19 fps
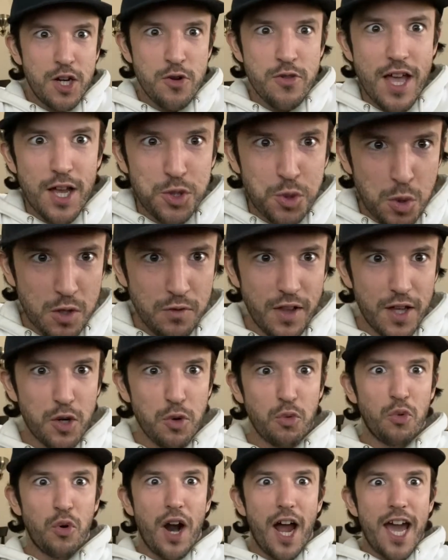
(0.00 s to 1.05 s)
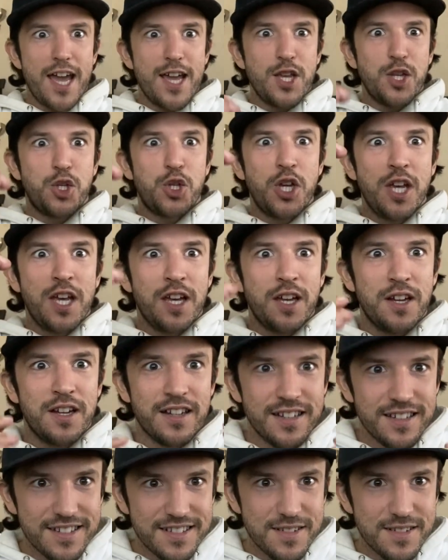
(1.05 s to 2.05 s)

that sort of, like, rising